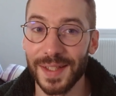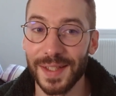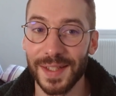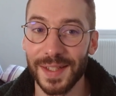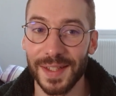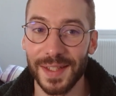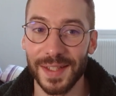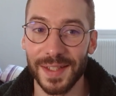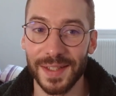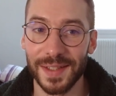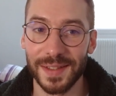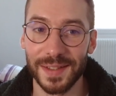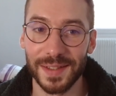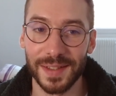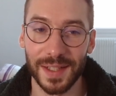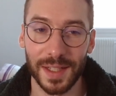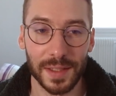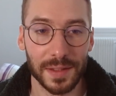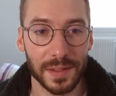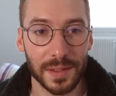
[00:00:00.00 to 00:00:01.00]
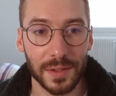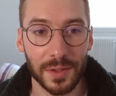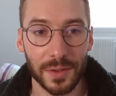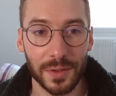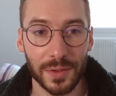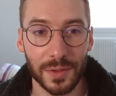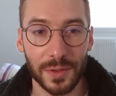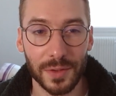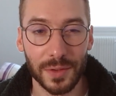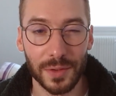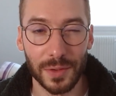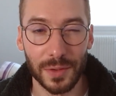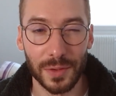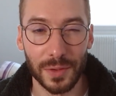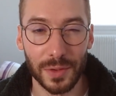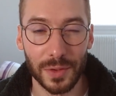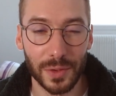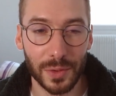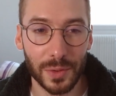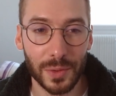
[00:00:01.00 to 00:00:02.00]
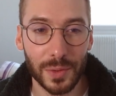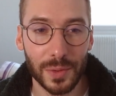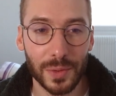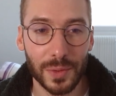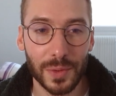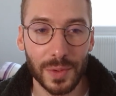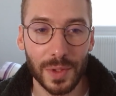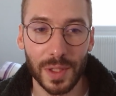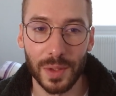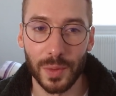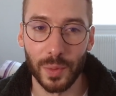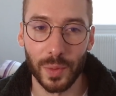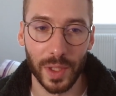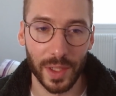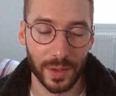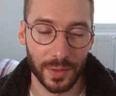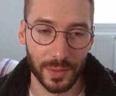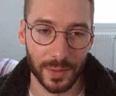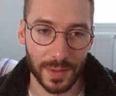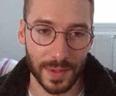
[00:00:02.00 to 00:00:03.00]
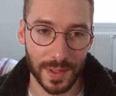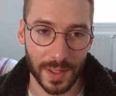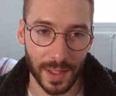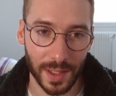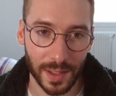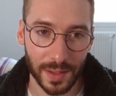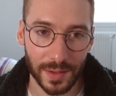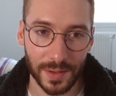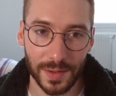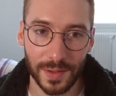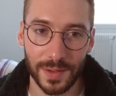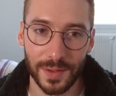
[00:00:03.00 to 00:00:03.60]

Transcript: and I didn't know where to start.